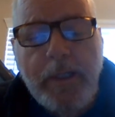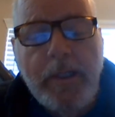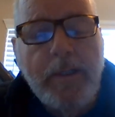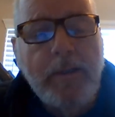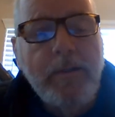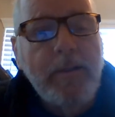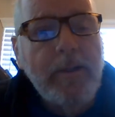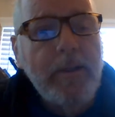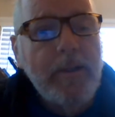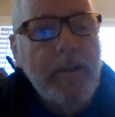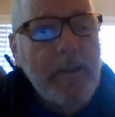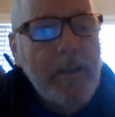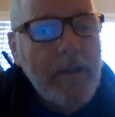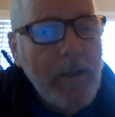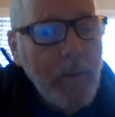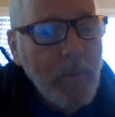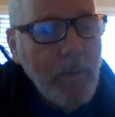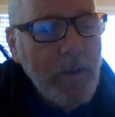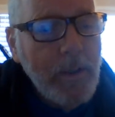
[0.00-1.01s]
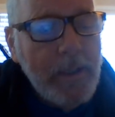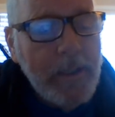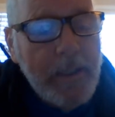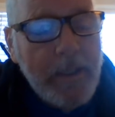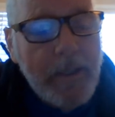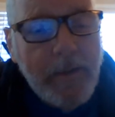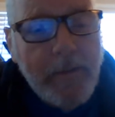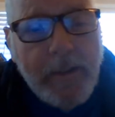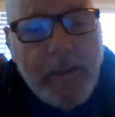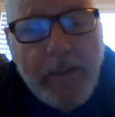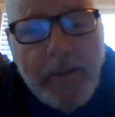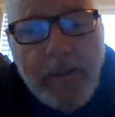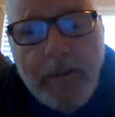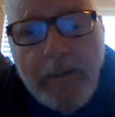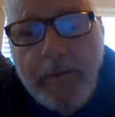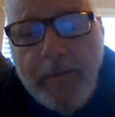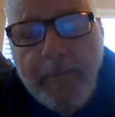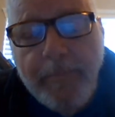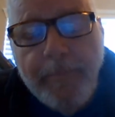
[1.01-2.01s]
it's that they don't want to hear that
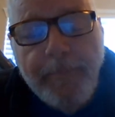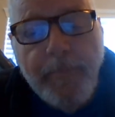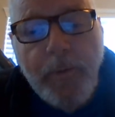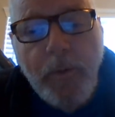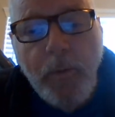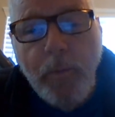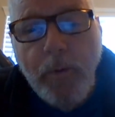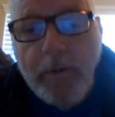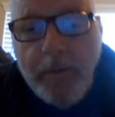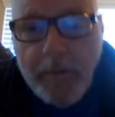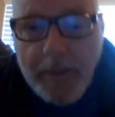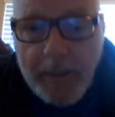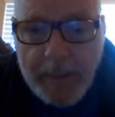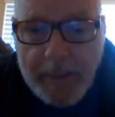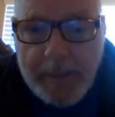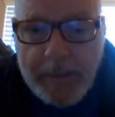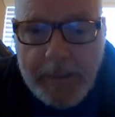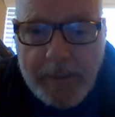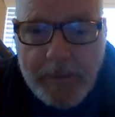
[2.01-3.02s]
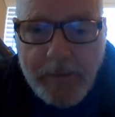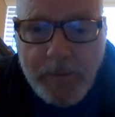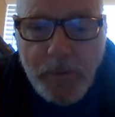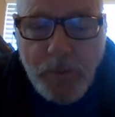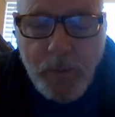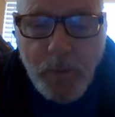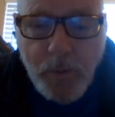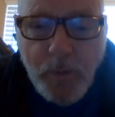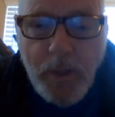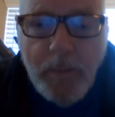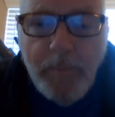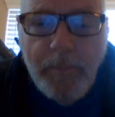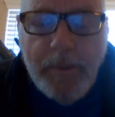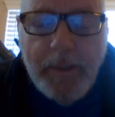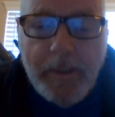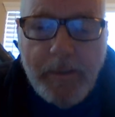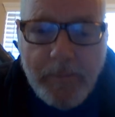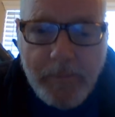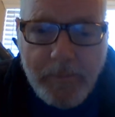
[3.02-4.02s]
they're where they're heading to
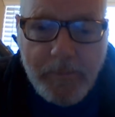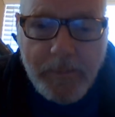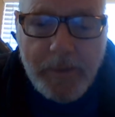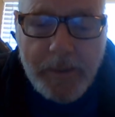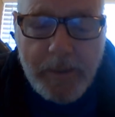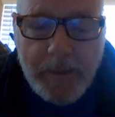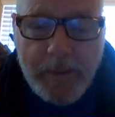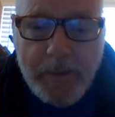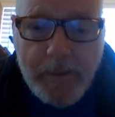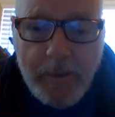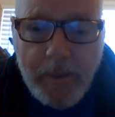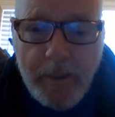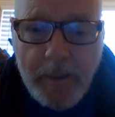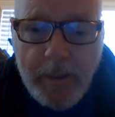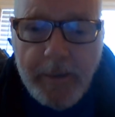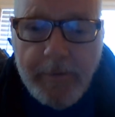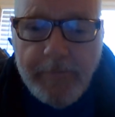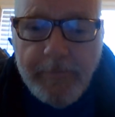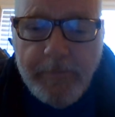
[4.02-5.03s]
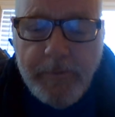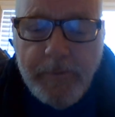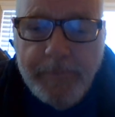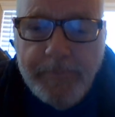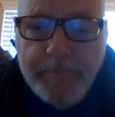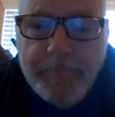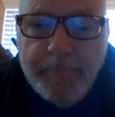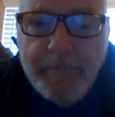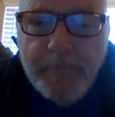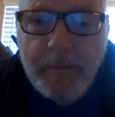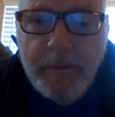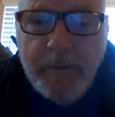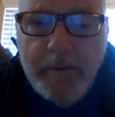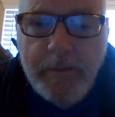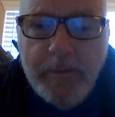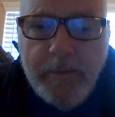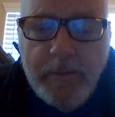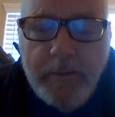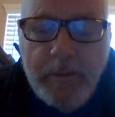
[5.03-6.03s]
because of sin in their lives.
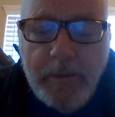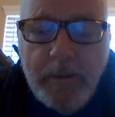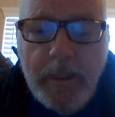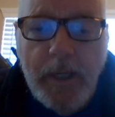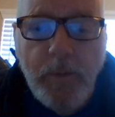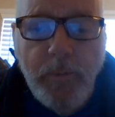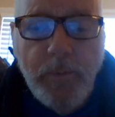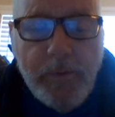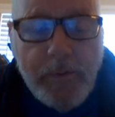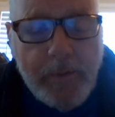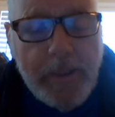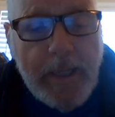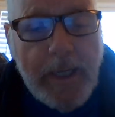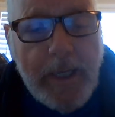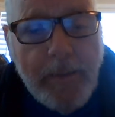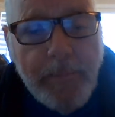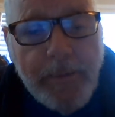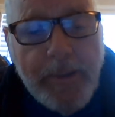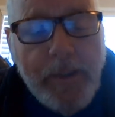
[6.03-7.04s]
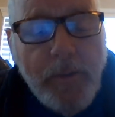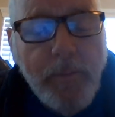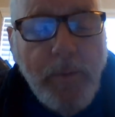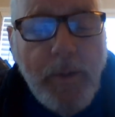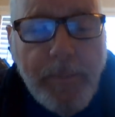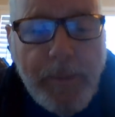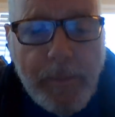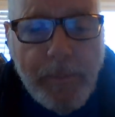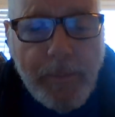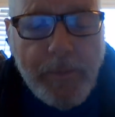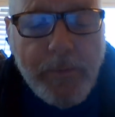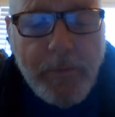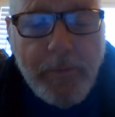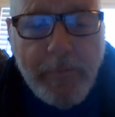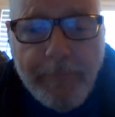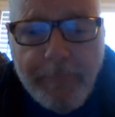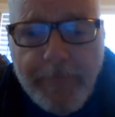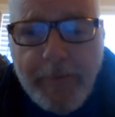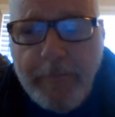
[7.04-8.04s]
And what's going to happen? That's why people are so
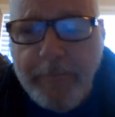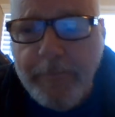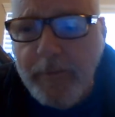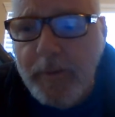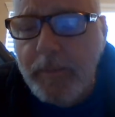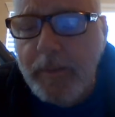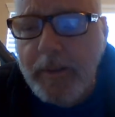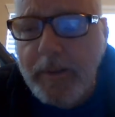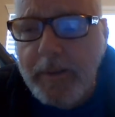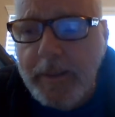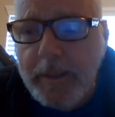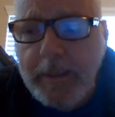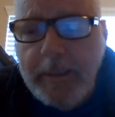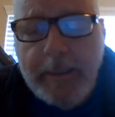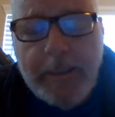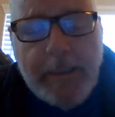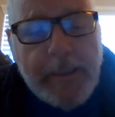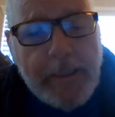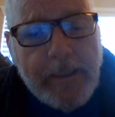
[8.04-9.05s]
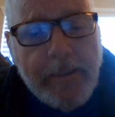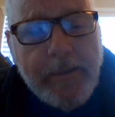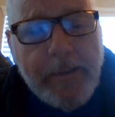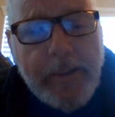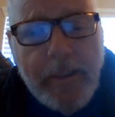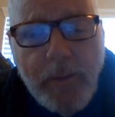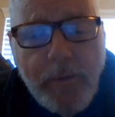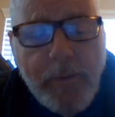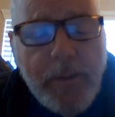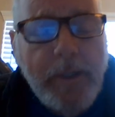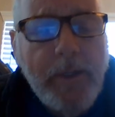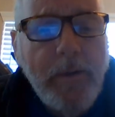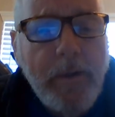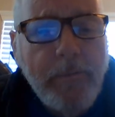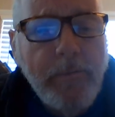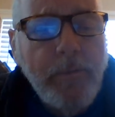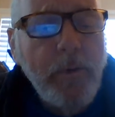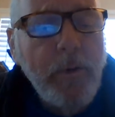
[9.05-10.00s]
fearful about dying because they know they don't have